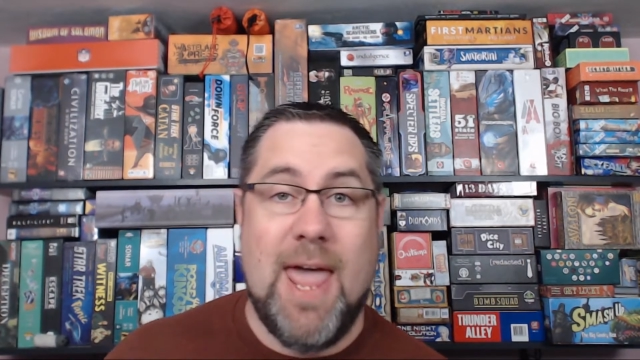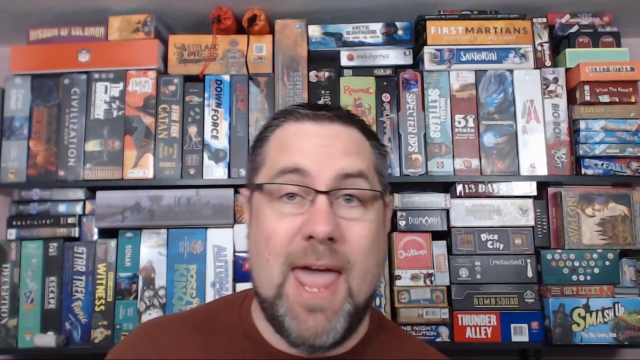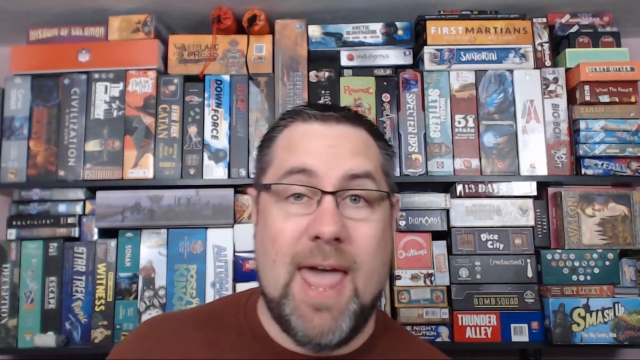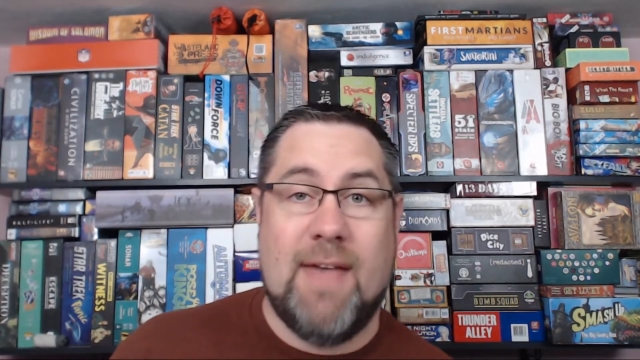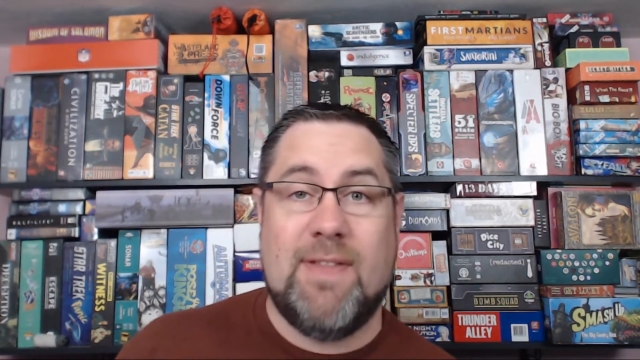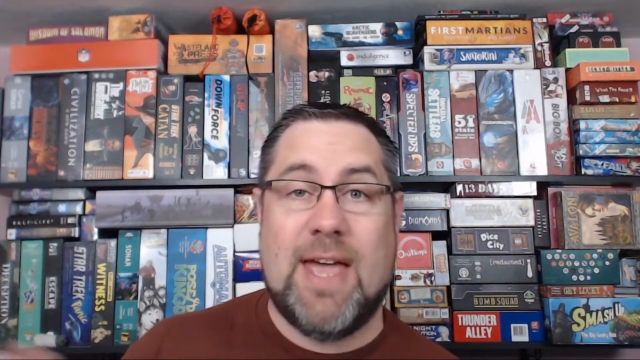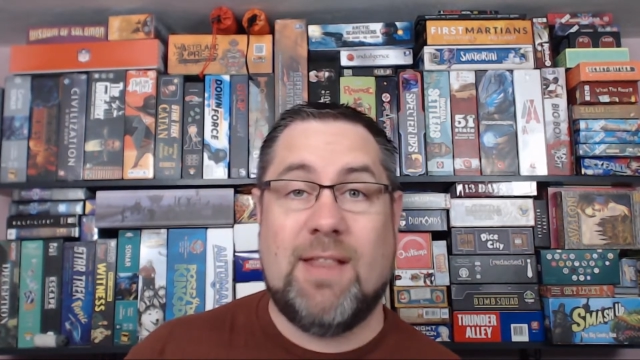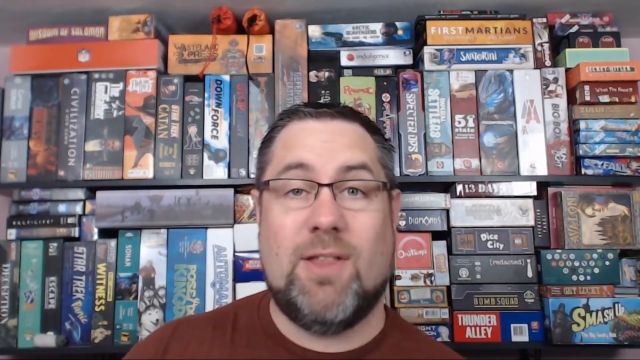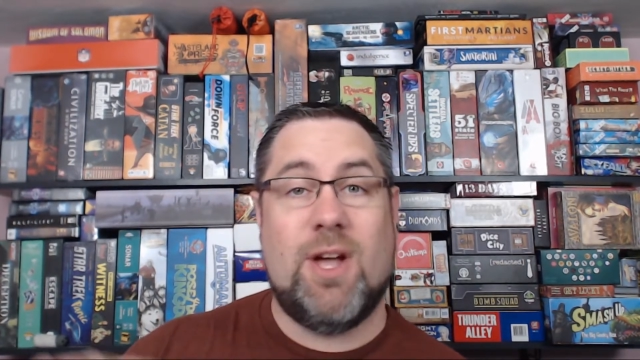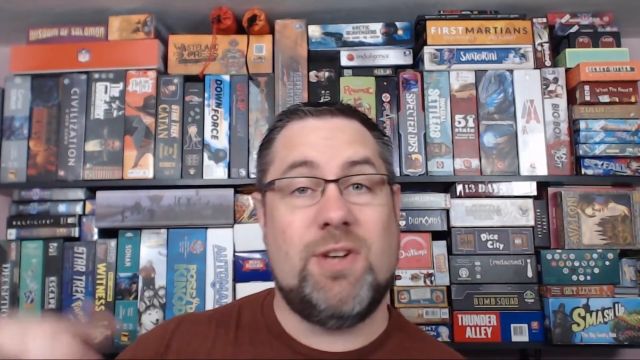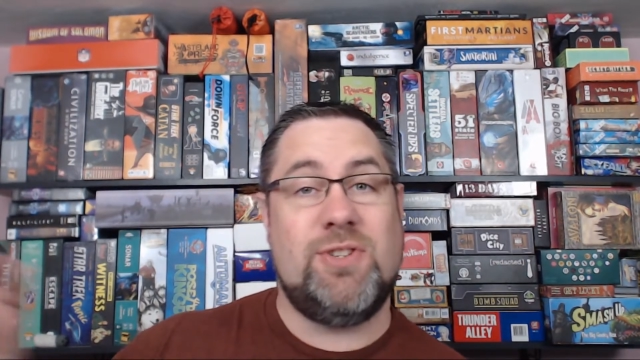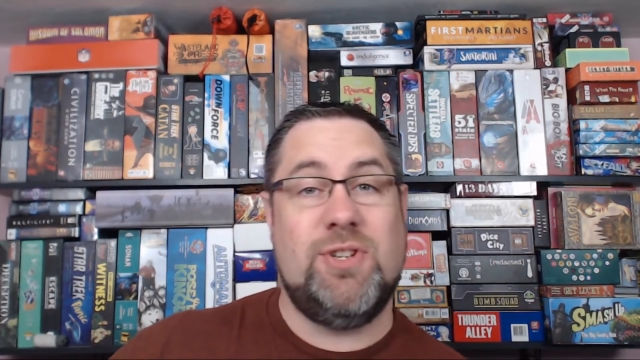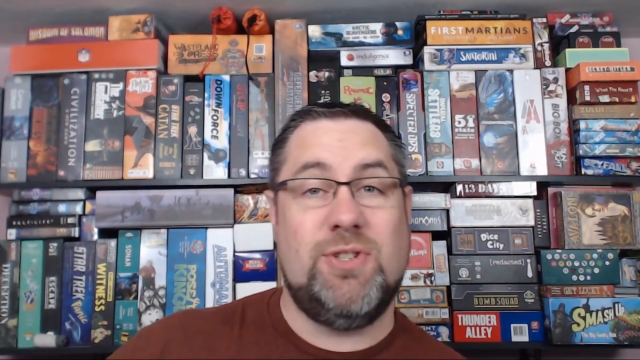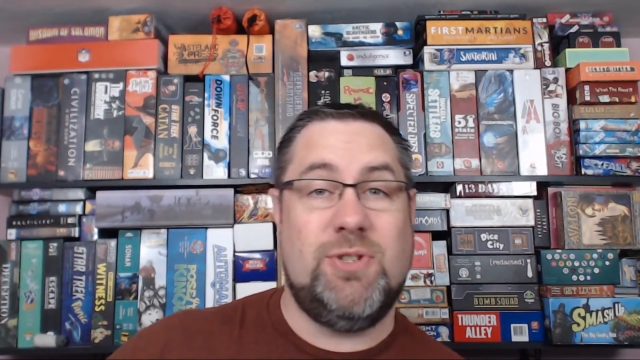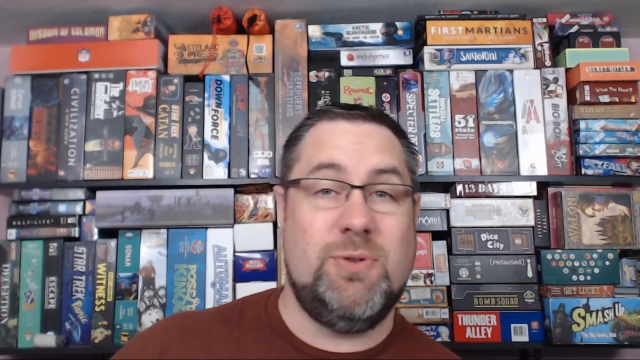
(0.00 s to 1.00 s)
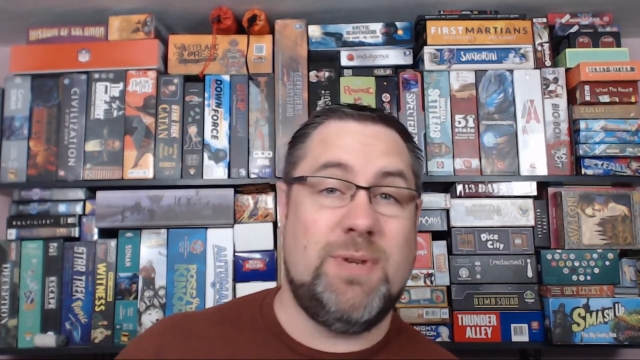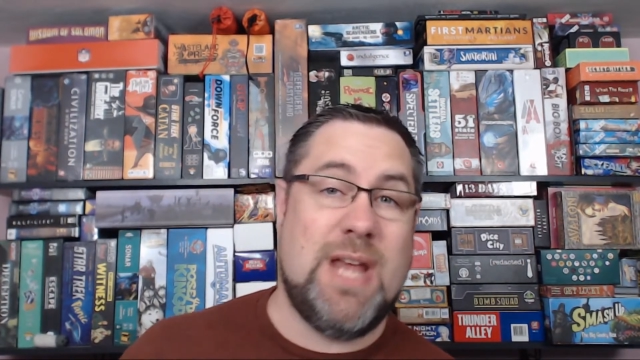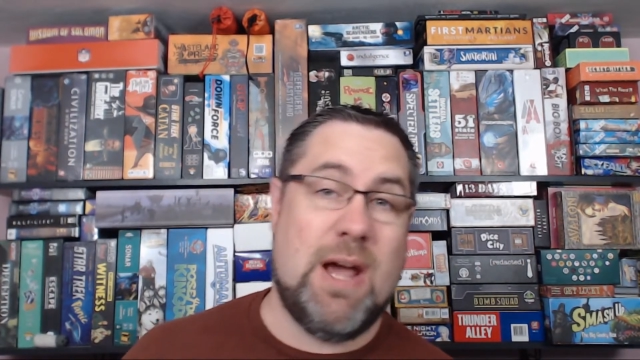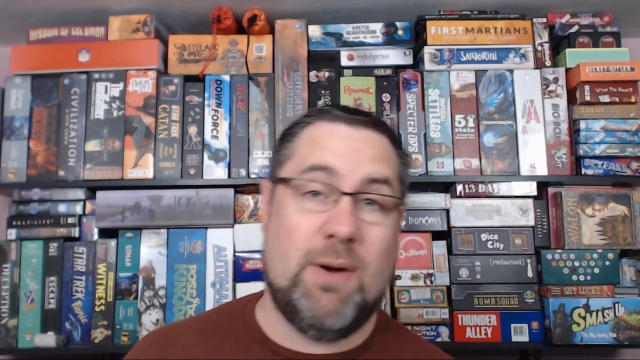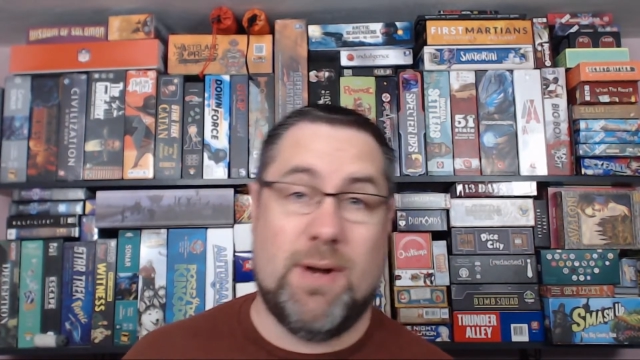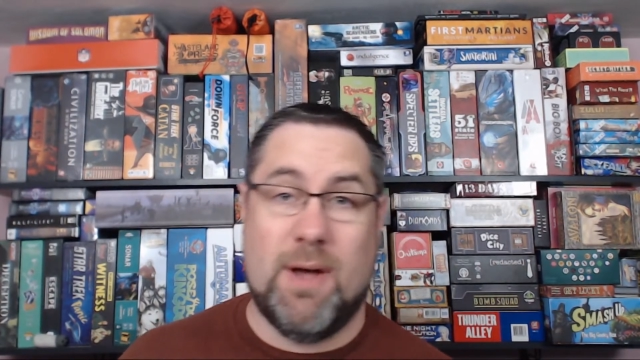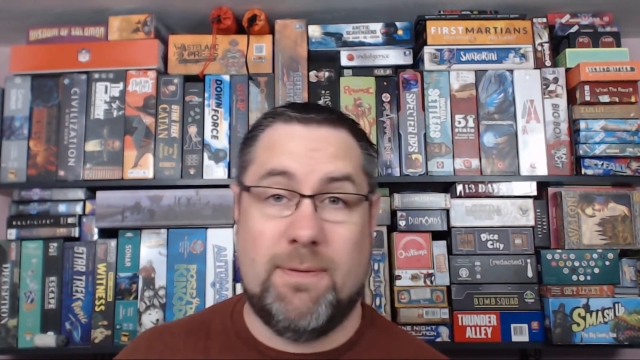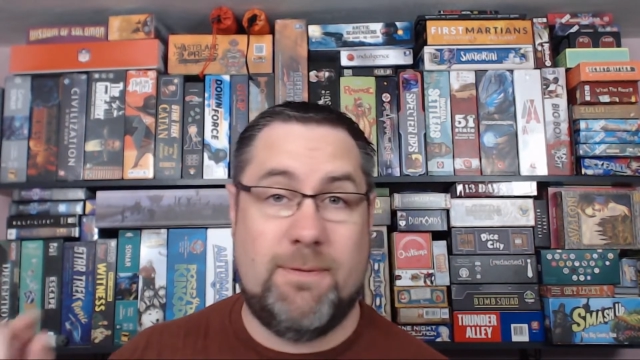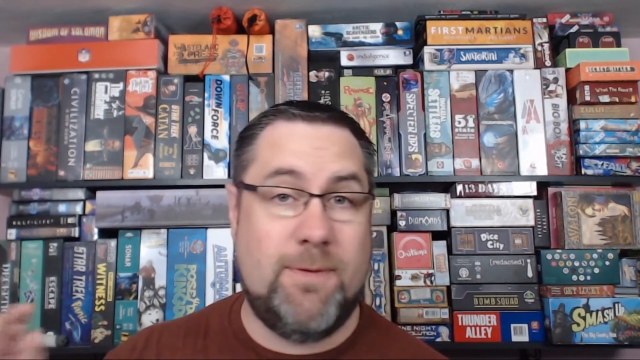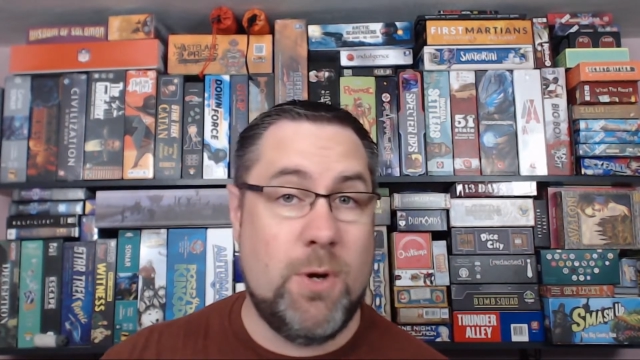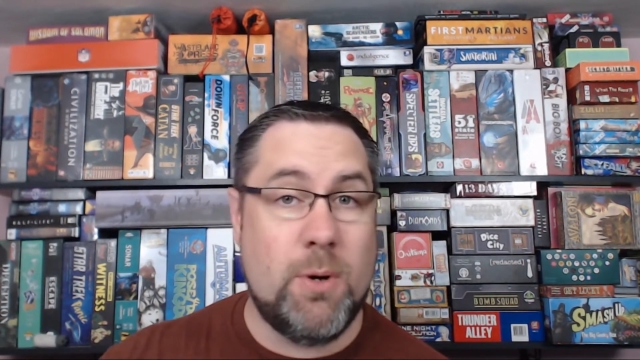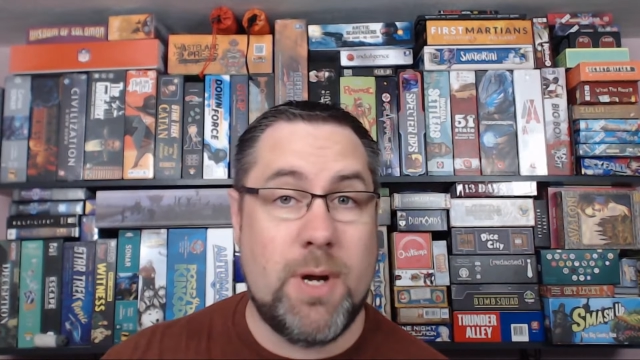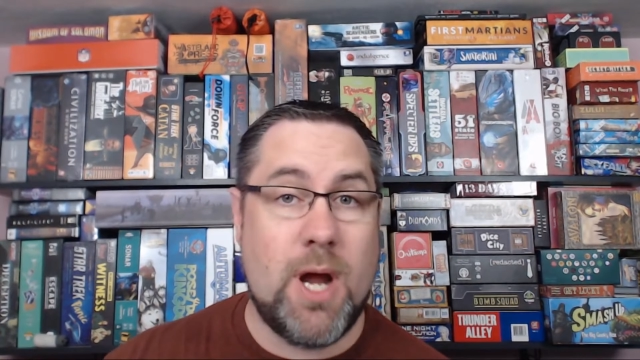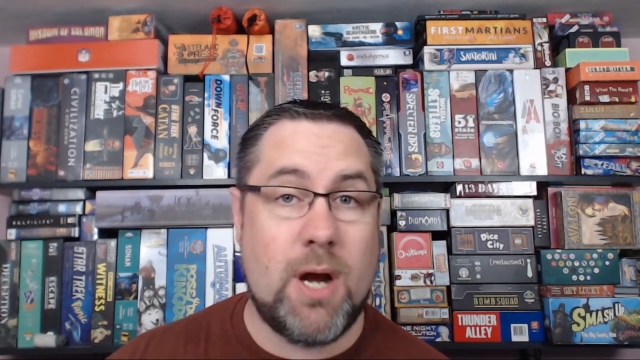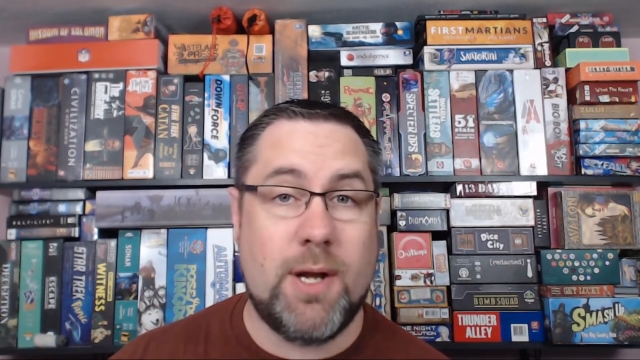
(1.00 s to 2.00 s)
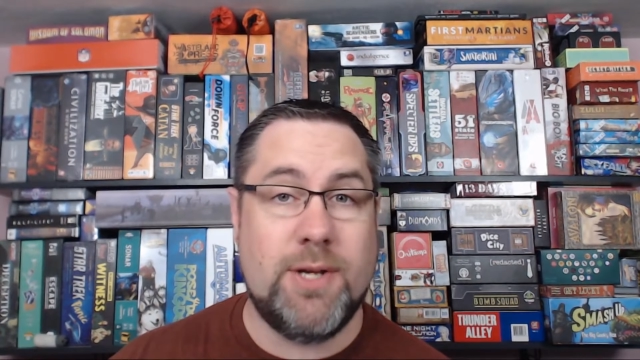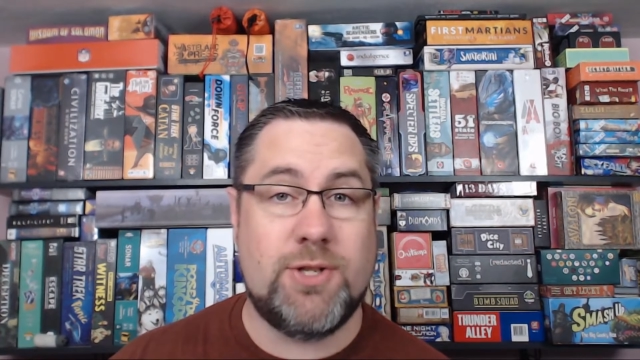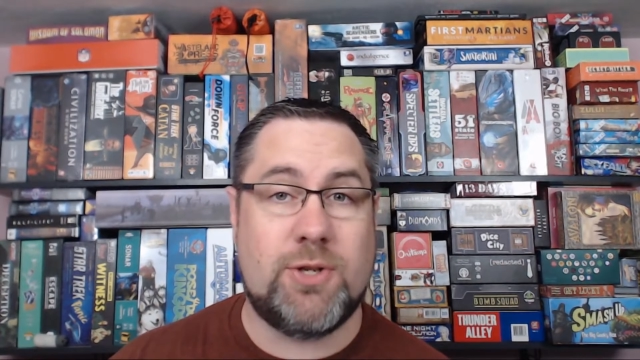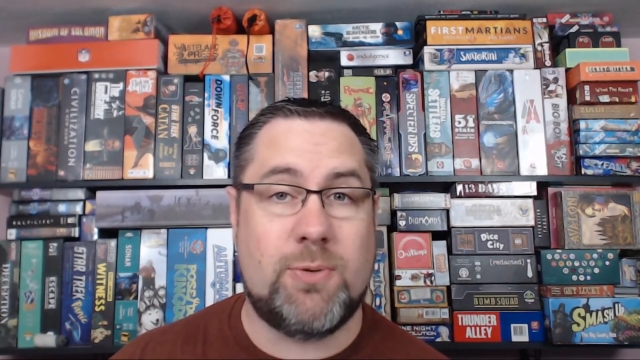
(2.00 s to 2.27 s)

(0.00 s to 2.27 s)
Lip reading: and that launches you down Purrrarty's